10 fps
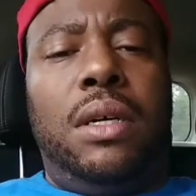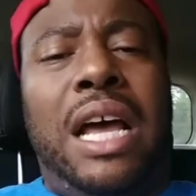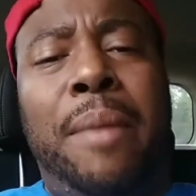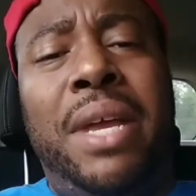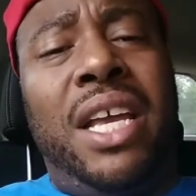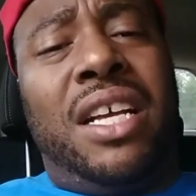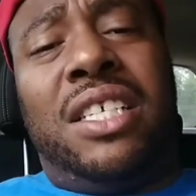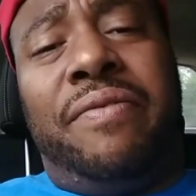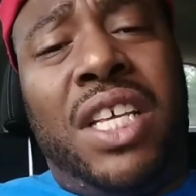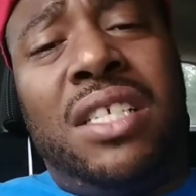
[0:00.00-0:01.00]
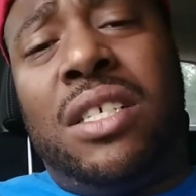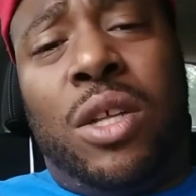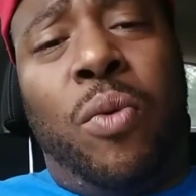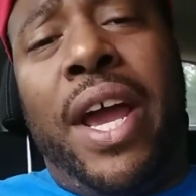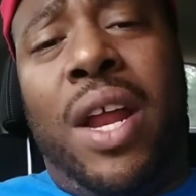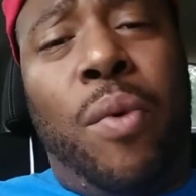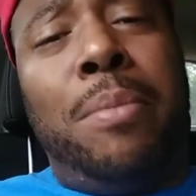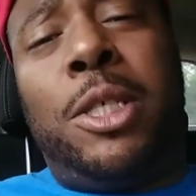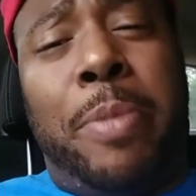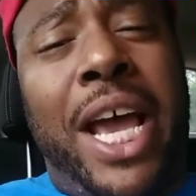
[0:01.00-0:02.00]
I mean, because if this is the way that
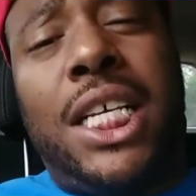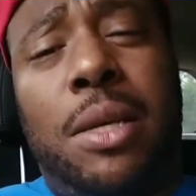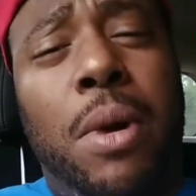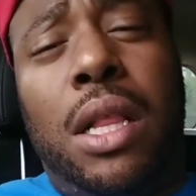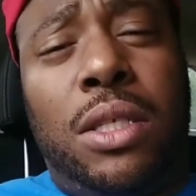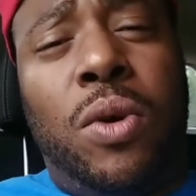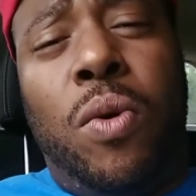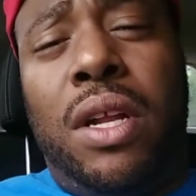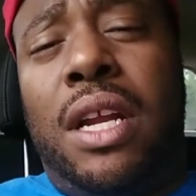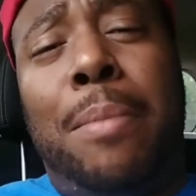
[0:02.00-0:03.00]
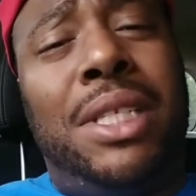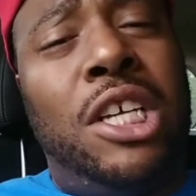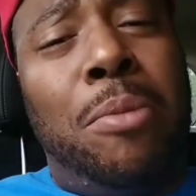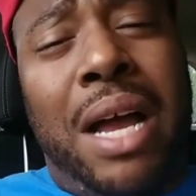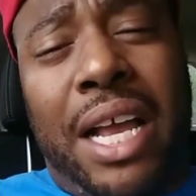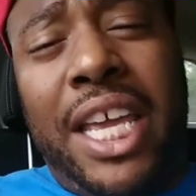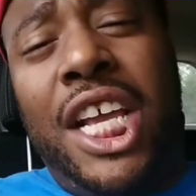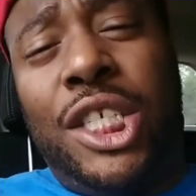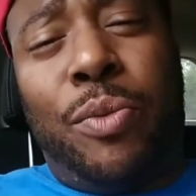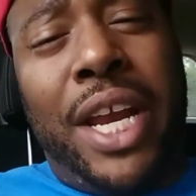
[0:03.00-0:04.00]
women's basketball is going, then I'm going to tell my
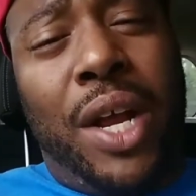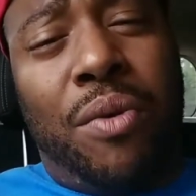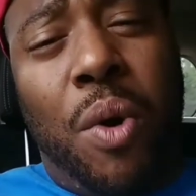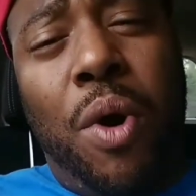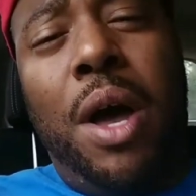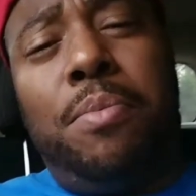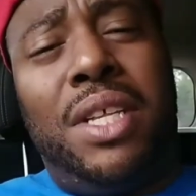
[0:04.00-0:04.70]
kids when they grow up,